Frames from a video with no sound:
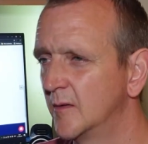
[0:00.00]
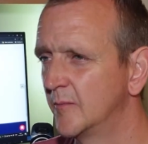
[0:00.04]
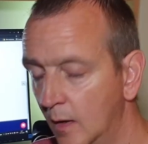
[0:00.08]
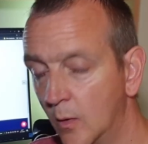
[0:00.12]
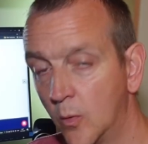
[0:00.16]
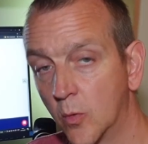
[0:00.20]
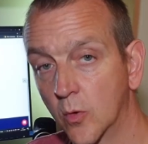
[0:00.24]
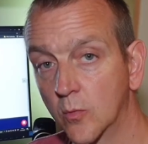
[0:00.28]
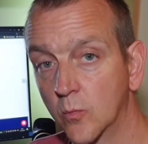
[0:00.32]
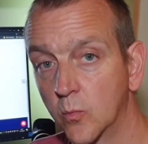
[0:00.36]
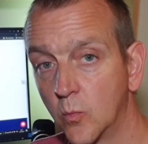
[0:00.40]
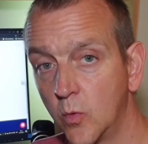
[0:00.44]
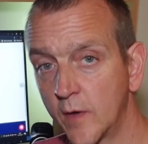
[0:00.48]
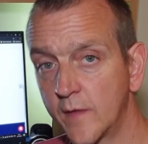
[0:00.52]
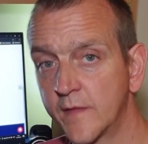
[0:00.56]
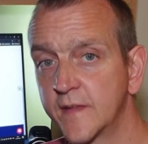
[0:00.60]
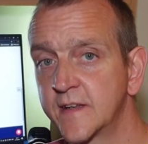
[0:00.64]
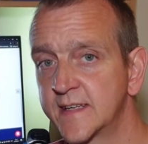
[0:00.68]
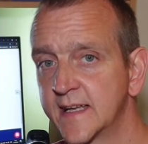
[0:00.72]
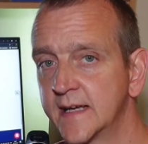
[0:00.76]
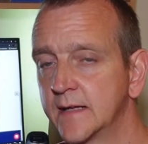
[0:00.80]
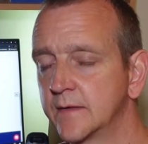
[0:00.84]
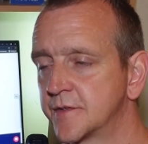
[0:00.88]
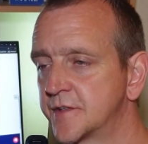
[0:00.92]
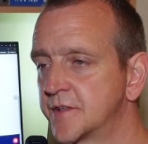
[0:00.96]
One of the
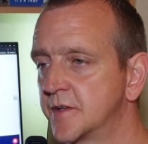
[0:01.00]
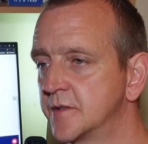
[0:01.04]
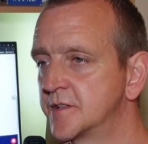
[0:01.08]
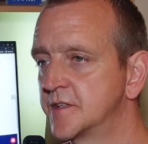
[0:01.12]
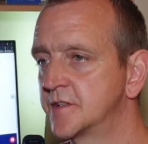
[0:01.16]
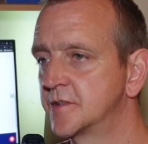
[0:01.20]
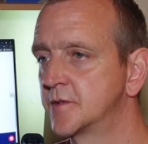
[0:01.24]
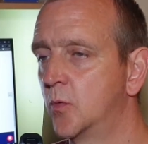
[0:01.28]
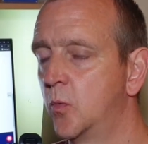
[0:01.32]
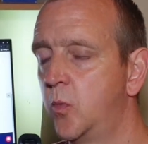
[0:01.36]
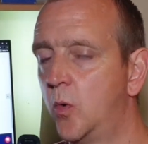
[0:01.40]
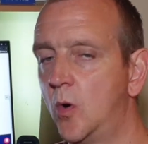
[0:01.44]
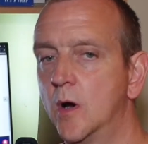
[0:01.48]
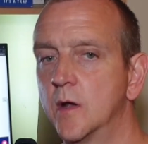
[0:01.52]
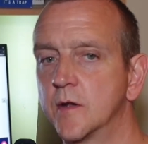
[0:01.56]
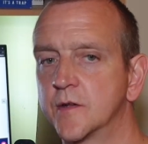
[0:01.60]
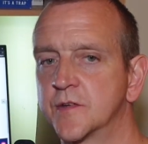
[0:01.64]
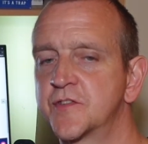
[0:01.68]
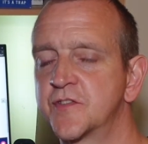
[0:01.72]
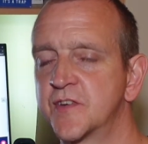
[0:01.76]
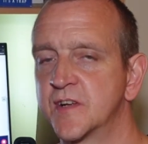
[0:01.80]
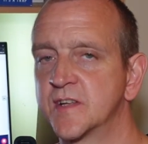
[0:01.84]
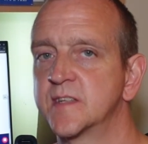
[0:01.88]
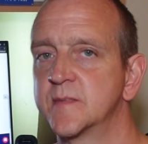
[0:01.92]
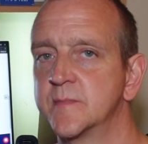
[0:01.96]
downsides is the wireless
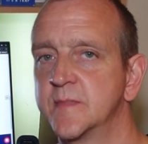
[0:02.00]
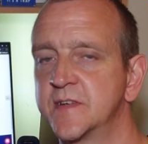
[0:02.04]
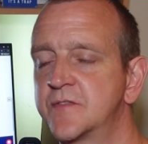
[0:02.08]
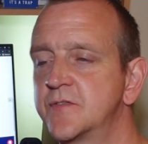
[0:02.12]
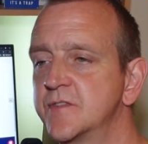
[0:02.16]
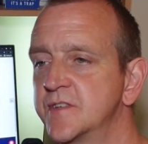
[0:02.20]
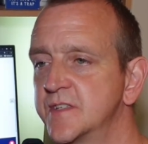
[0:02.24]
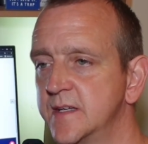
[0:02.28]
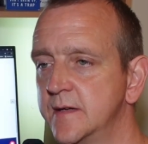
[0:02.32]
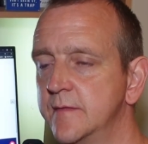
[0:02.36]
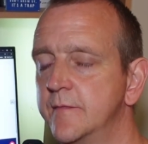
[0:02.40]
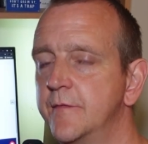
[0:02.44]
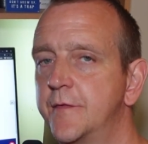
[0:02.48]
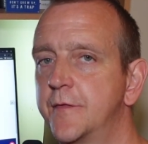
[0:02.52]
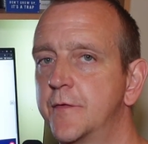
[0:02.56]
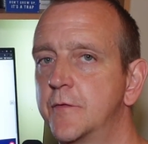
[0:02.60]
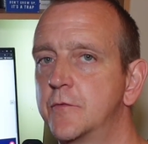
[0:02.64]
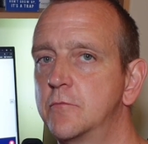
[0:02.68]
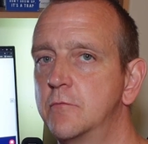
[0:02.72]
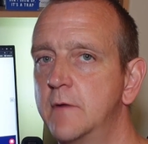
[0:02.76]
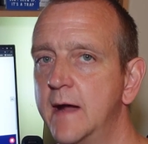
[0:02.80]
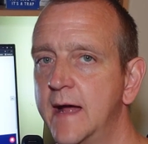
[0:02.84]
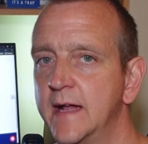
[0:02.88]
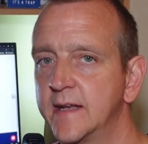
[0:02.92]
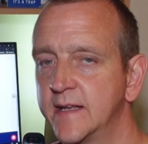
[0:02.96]
transmitter is
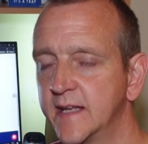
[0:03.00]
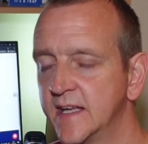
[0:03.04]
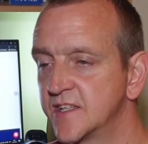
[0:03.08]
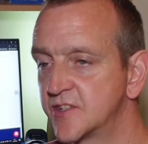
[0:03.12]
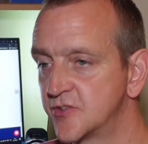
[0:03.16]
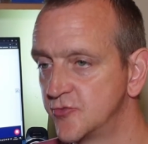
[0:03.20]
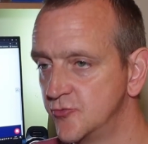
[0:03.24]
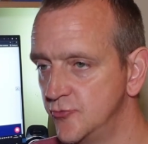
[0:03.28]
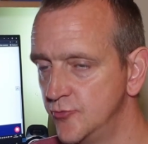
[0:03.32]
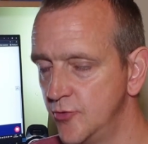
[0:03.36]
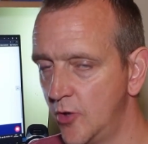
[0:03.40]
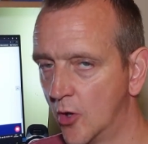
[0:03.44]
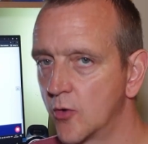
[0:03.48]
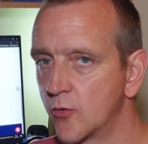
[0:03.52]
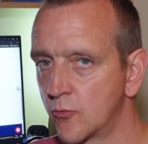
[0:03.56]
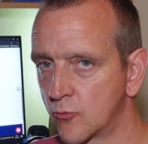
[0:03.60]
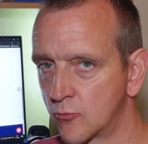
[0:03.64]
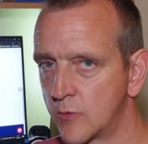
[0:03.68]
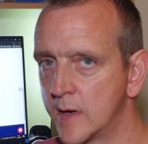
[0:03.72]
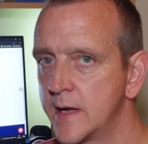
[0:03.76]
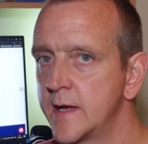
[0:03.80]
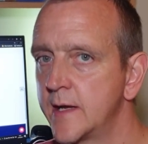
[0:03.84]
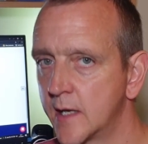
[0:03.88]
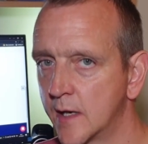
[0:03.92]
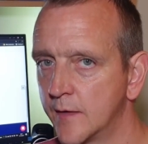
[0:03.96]
infrared. It's not
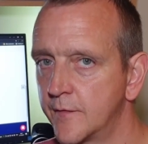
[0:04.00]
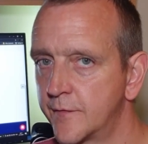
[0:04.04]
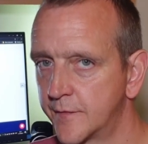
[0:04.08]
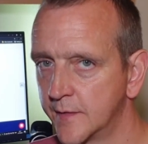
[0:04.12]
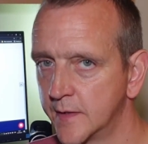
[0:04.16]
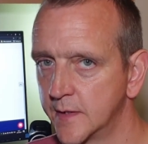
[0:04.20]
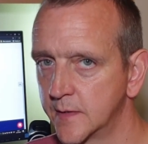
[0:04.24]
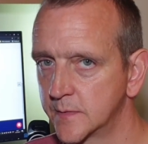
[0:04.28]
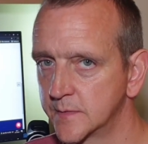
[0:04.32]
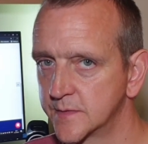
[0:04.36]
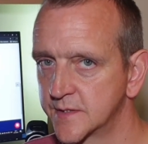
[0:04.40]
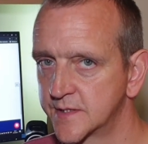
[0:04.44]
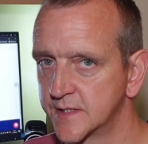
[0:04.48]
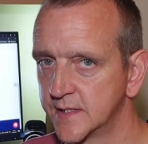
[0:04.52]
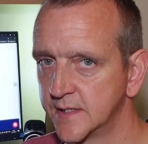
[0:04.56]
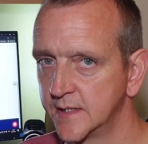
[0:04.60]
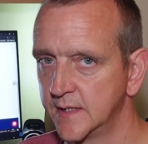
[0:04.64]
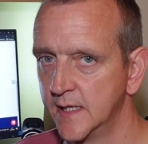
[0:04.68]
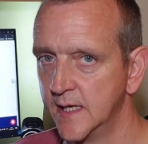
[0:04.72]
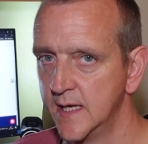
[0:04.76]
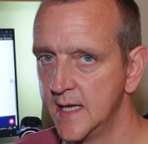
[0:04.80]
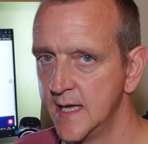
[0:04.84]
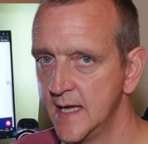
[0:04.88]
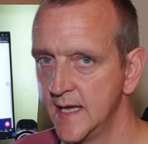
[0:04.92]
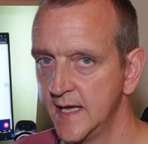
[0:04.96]
radio frequency.
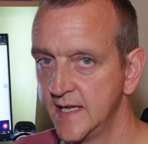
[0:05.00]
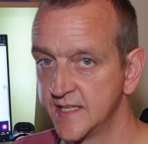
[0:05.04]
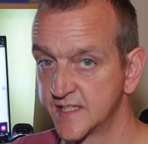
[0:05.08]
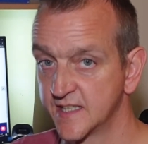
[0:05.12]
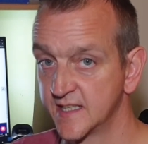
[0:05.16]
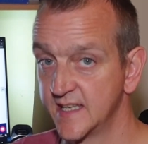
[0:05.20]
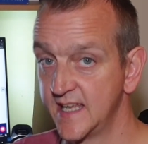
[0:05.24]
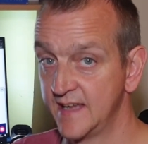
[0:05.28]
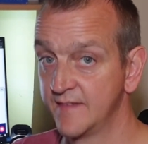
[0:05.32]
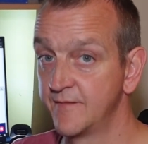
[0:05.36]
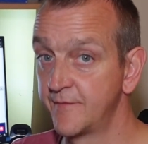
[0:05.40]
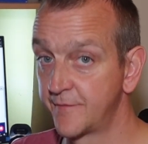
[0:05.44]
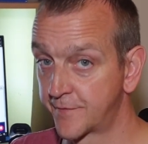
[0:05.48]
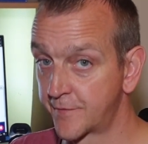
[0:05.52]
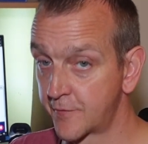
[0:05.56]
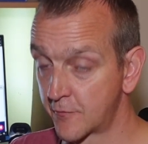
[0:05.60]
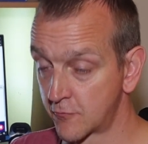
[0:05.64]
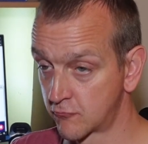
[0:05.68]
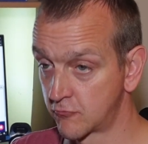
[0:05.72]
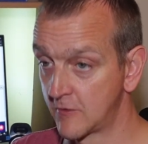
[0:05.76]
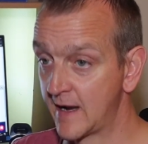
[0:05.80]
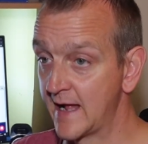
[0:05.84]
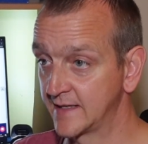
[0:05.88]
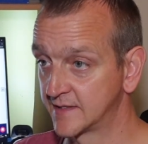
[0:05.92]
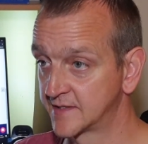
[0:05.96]
It's an
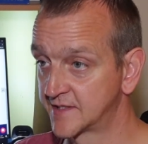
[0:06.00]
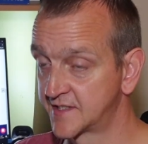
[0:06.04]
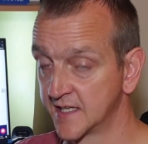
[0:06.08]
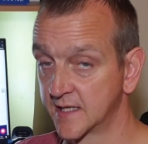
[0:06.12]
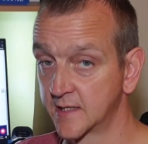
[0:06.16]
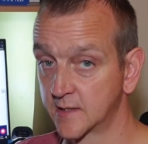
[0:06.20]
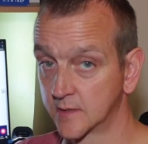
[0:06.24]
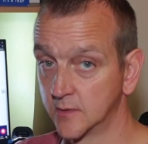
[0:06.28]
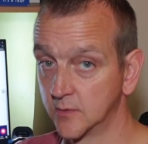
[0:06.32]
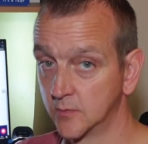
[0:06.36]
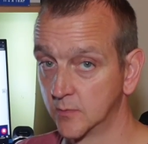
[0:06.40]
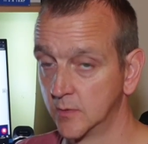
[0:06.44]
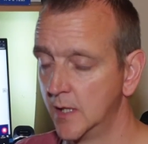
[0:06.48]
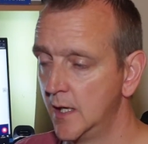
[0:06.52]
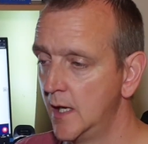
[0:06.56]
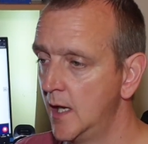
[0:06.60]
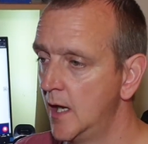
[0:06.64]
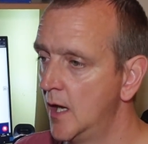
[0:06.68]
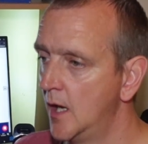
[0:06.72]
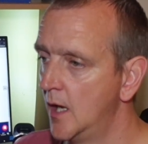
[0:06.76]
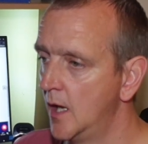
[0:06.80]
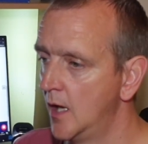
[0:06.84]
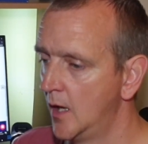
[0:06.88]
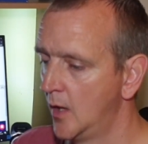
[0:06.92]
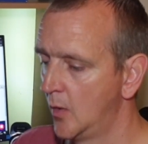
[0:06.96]
infrared signal,
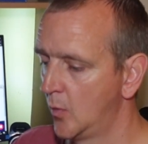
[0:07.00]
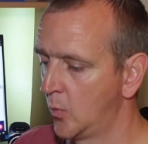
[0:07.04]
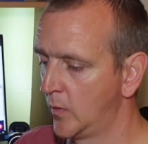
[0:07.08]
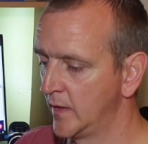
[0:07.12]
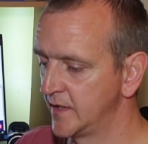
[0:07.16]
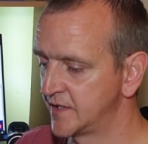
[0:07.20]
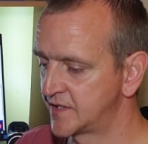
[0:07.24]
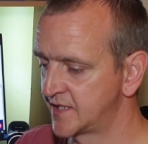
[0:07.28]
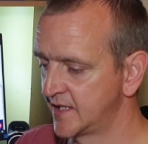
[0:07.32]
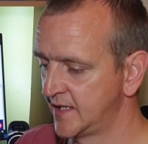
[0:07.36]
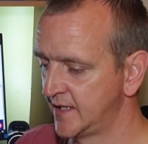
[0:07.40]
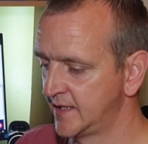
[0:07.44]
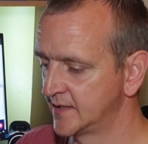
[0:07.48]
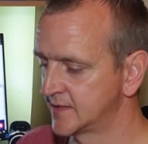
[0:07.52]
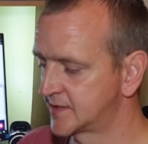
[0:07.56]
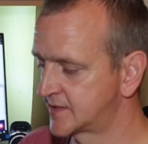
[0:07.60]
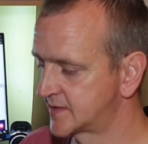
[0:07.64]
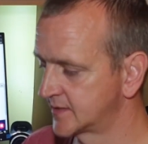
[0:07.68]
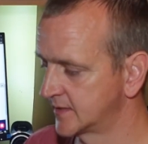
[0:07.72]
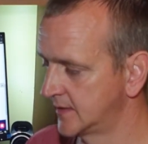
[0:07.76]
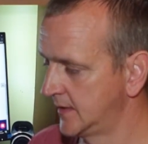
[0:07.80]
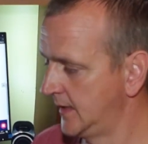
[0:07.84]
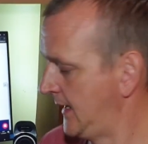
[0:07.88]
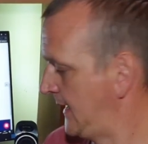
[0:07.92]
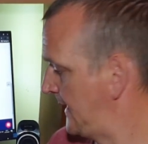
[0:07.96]
which
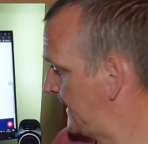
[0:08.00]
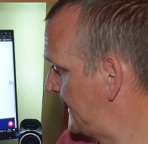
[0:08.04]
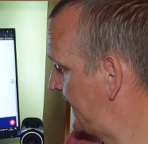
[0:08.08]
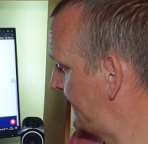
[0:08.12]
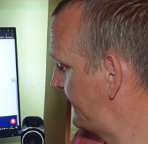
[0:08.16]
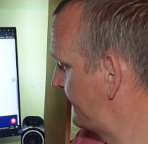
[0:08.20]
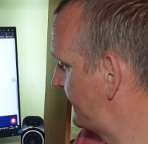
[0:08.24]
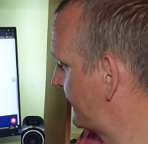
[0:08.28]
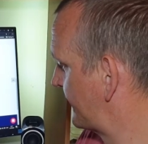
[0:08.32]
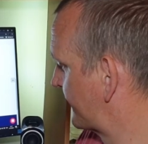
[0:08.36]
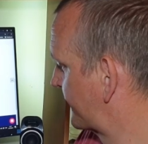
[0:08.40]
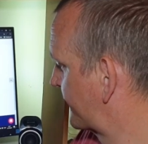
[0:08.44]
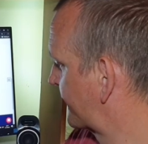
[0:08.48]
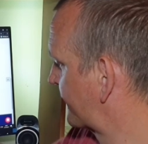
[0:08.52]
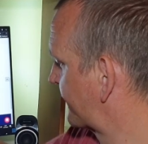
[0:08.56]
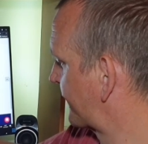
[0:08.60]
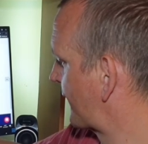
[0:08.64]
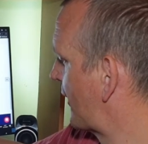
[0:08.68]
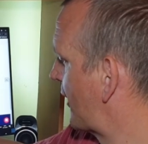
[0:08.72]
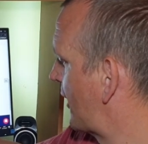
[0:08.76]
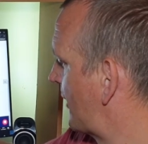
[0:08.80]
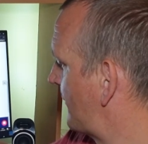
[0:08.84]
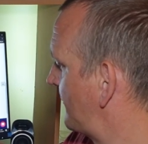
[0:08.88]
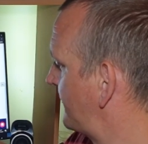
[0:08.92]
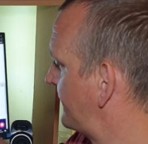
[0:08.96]
is
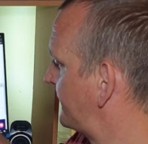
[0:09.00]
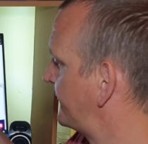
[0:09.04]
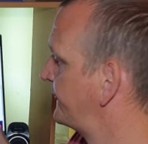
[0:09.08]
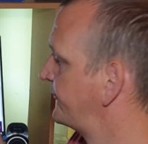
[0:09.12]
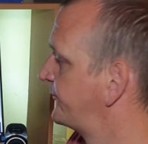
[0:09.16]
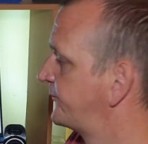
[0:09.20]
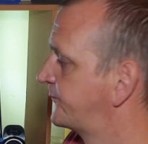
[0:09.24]
from